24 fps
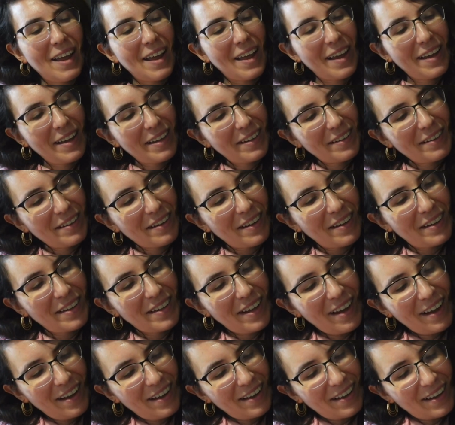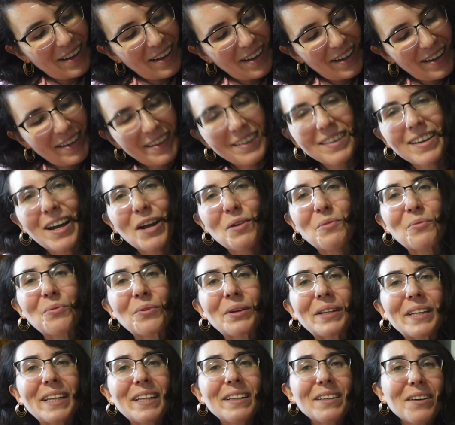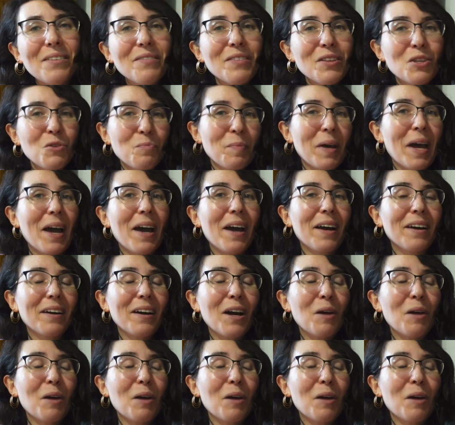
And yeah, I, I really love this bag.